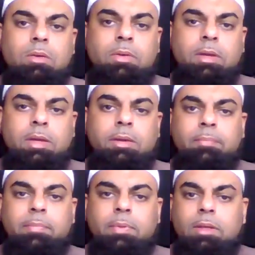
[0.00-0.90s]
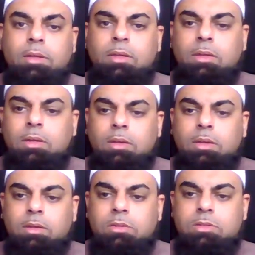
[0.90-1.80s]
Okay?
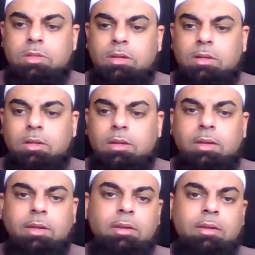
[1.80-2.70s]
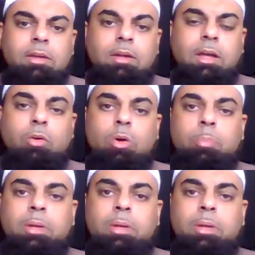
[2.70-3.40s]
Jazakallah khair. I hope,